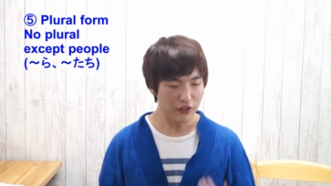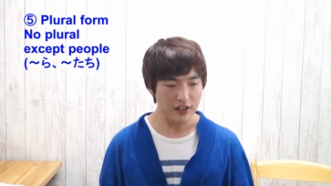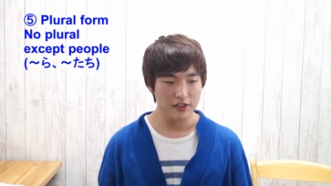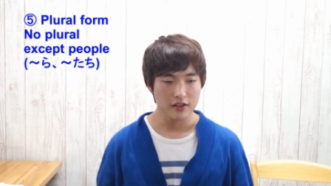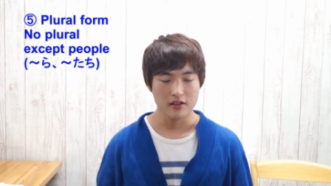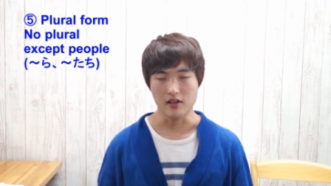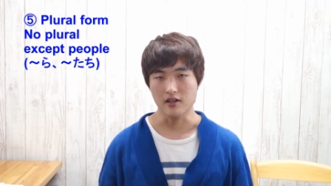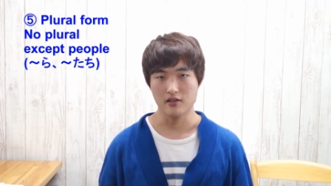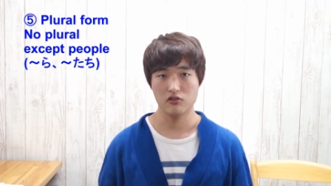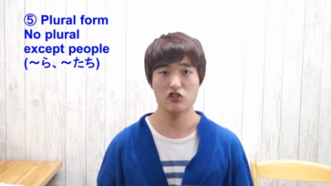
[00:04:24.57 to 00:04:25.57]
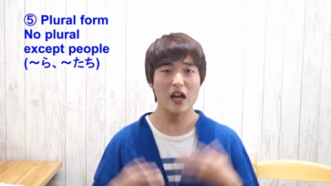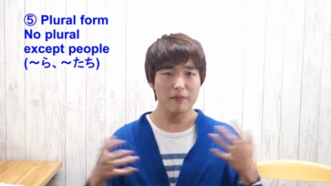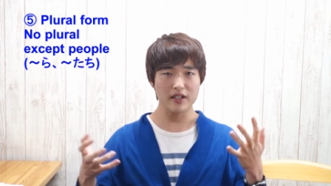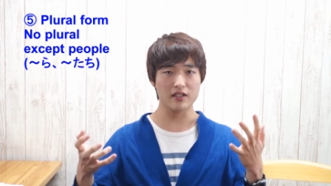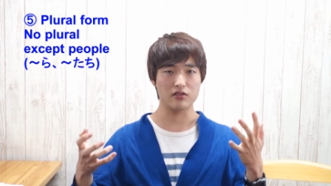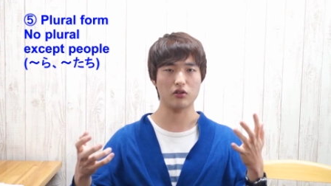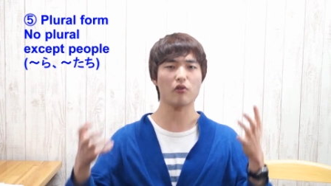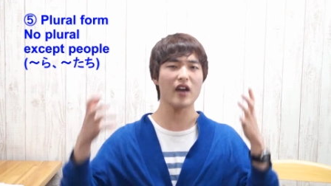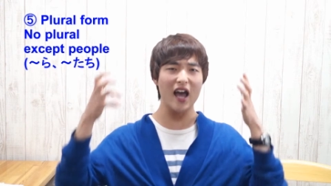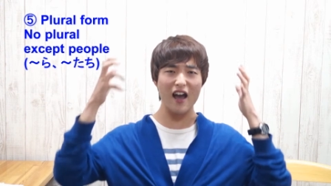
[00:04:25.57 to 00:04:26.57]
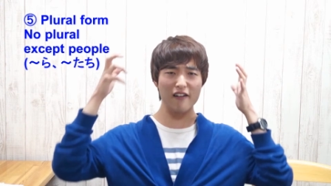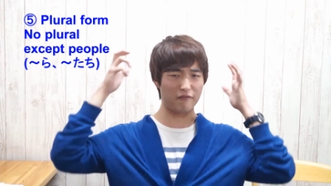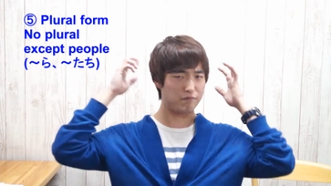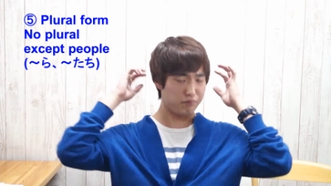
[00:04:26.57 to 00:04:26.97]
Fifth is Japanese don't have